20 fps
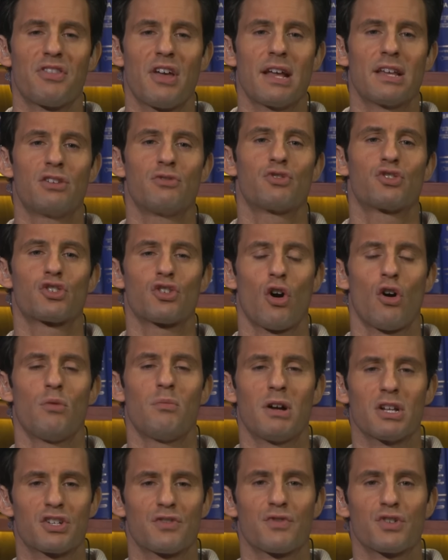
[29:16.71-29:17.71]
Thank you so
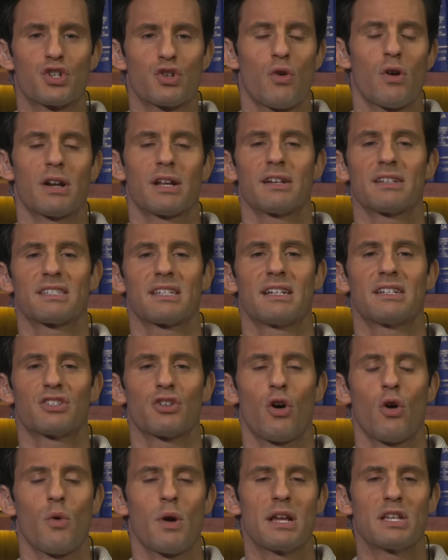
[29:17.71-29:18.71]
much for joining us. And as
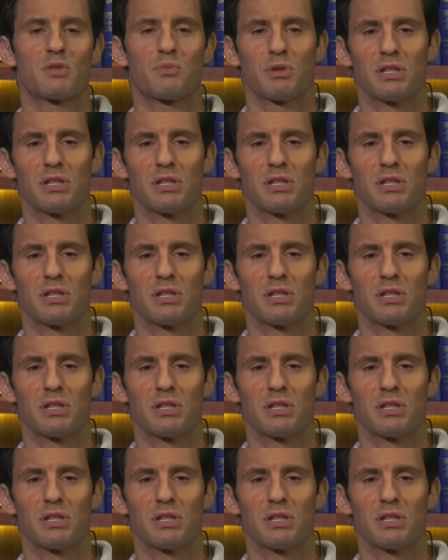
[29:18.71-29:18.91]
always,